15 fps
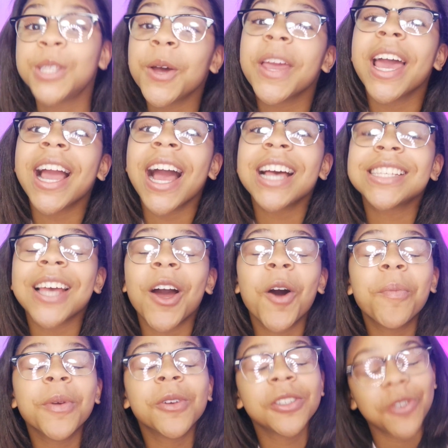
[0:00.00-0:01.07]
So yeah guys, I
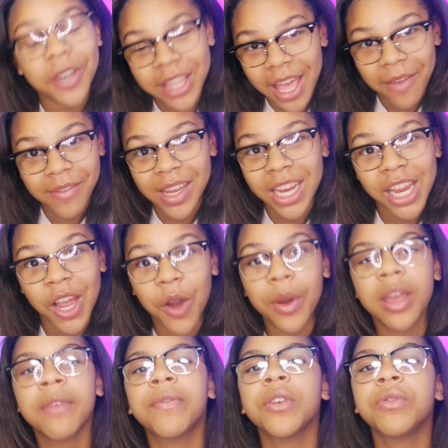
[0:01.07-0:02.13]
hope you enjoyed that video.
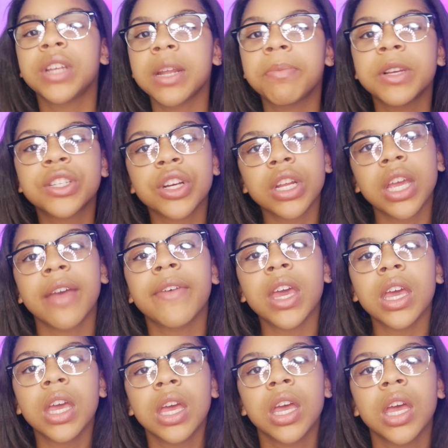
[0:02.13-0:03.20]
If you did, be sure to give
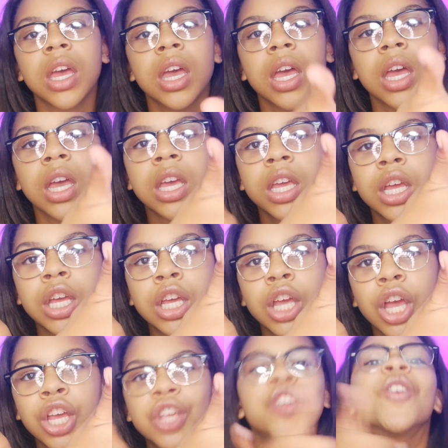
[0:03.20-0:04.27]
it
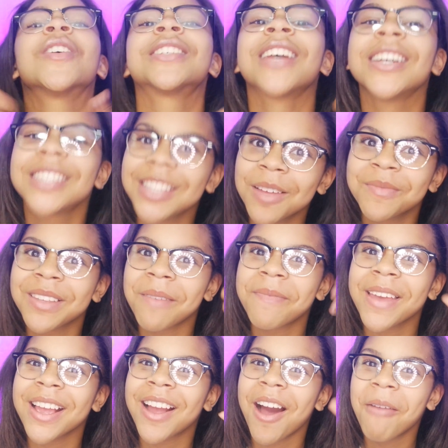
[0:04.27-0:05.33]
your size thumbs up
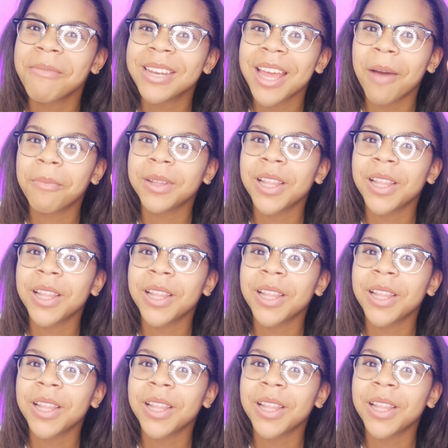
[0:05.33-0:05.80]
and comment down